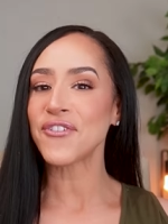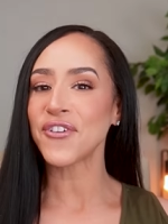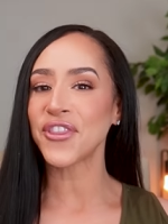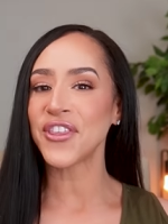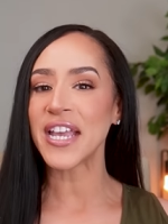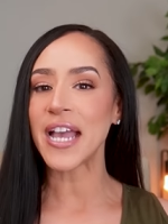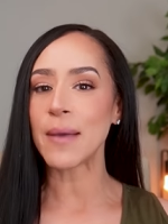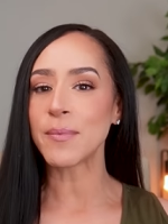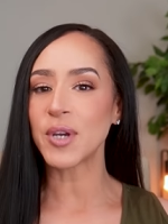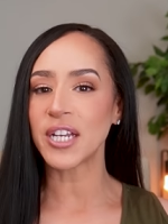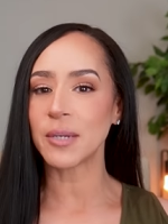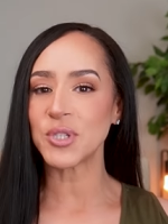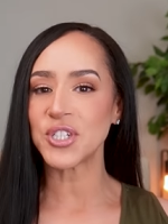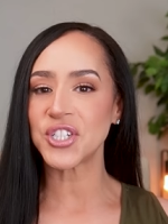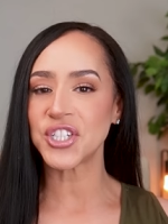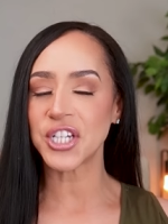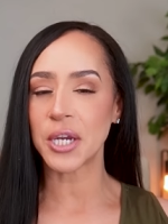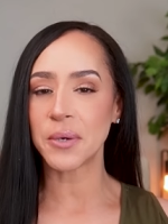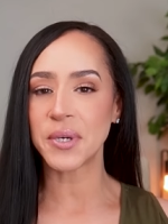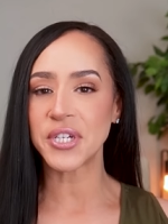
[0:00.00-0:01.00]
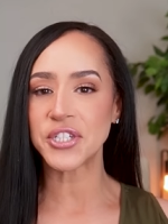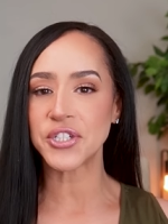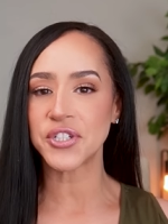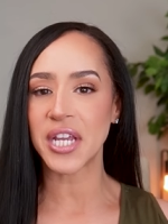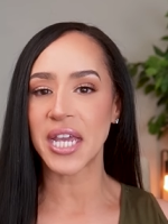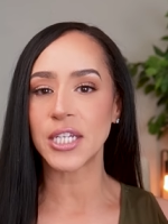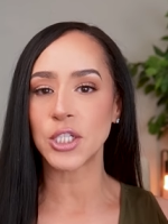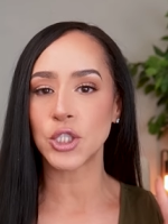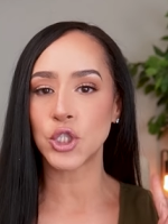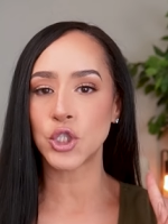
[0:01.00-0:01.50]
of everything I'm gonna be sharing
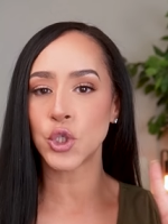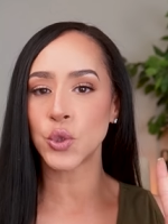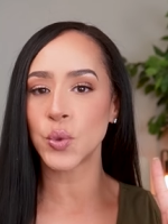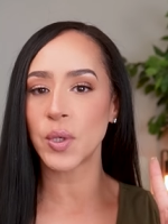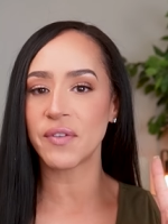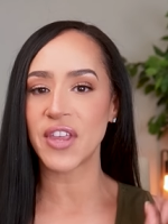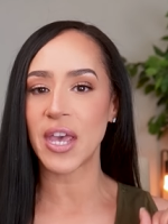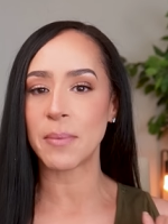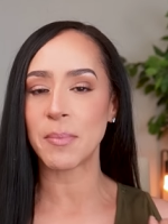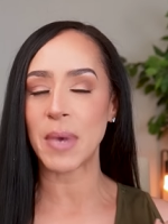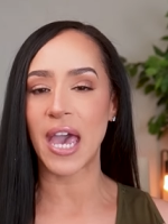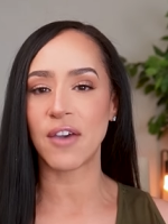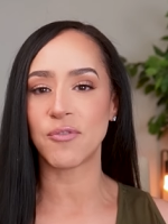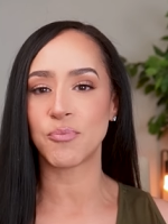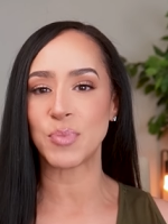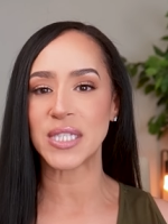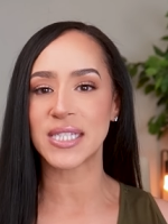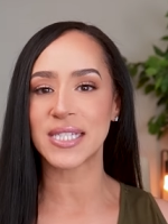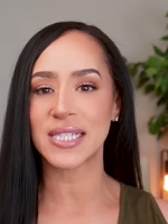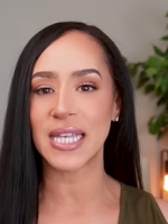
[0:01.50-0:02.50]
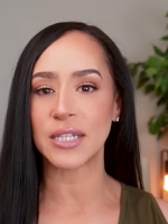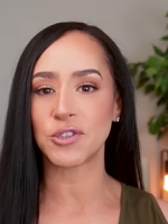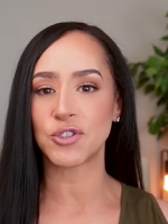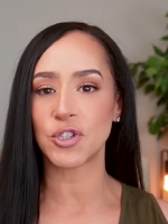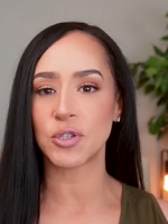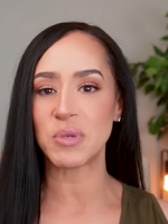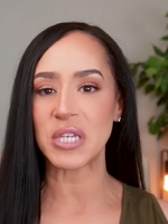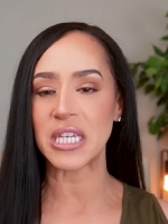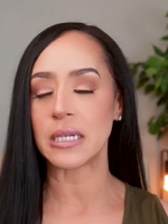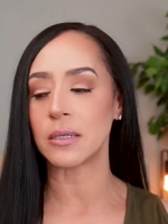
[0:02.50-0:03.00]
today, two of them have been sent
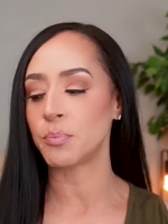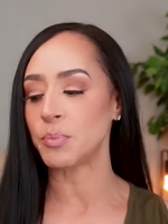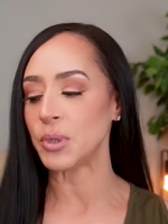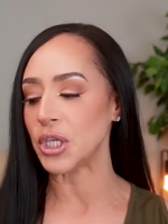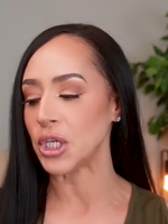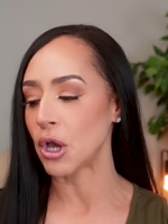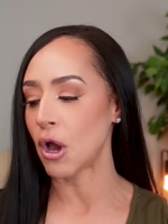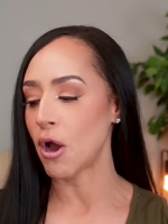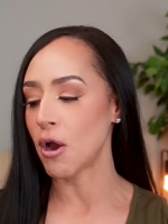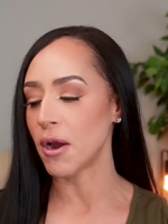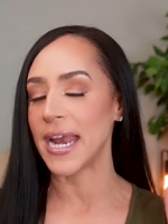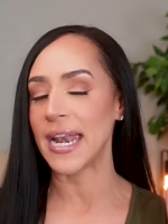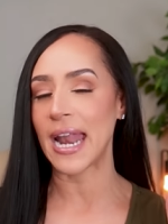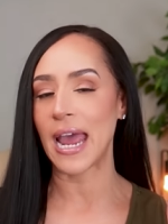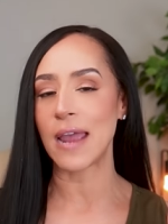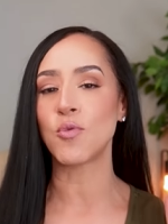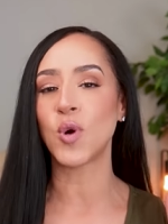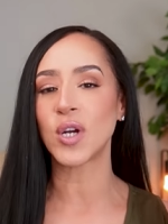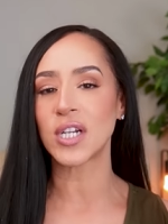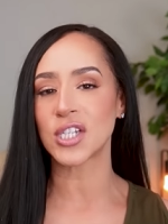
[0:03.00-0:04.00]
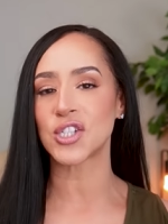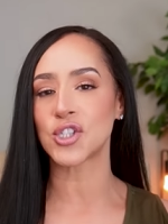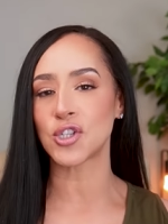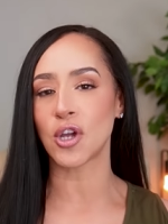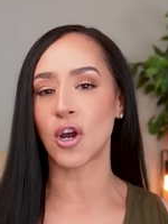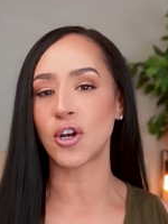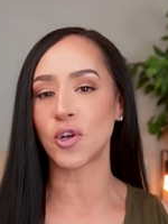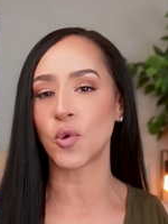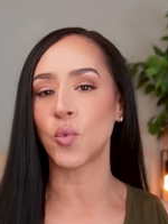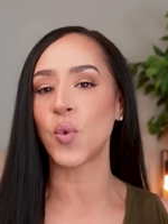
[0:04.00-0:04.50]
to me in PR and I wanna
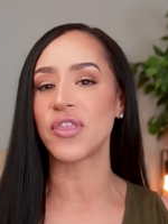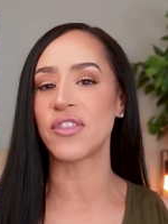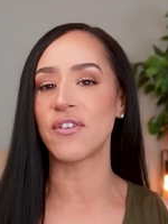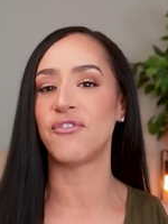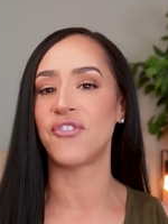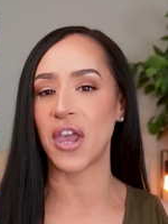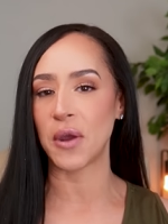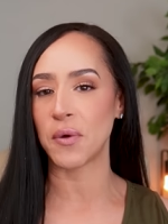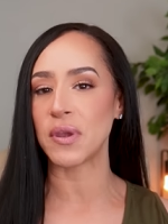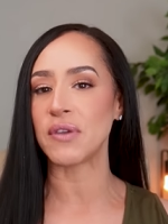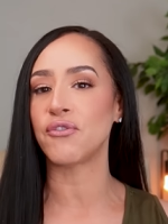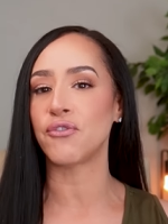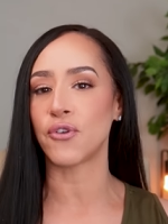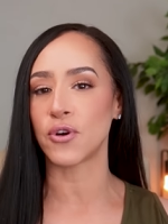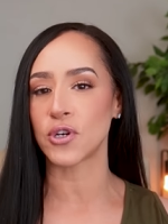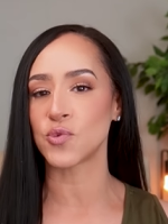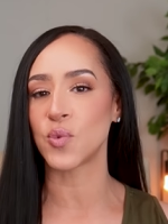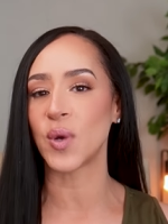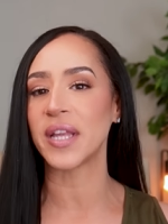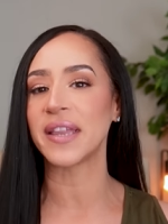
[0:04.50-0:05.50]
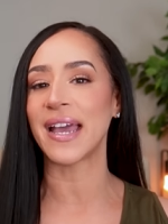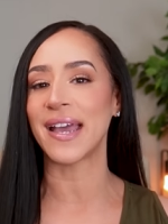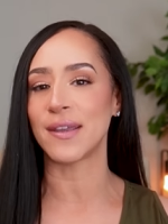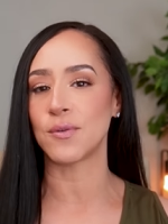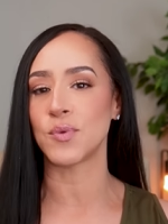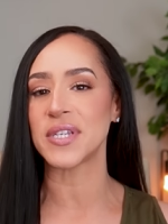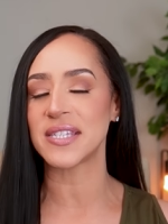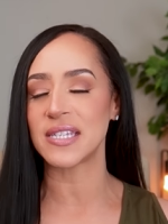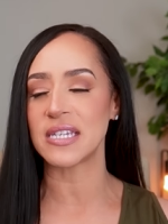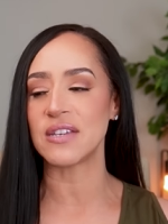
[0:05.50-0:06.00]
start with the very first one I
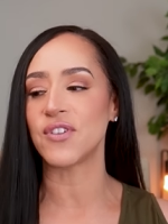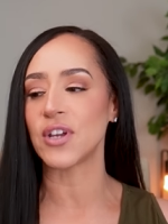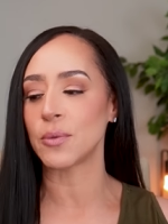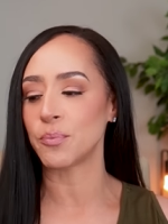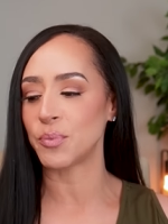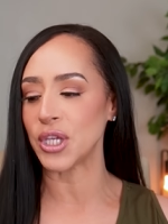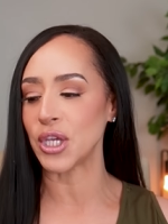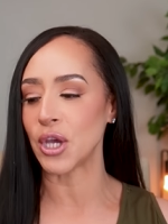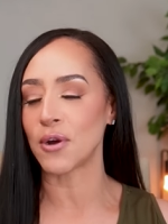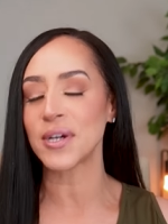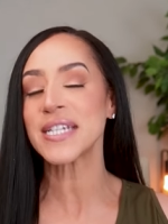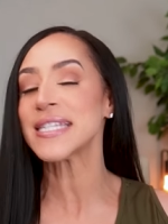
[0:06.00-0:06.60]
receive in PR.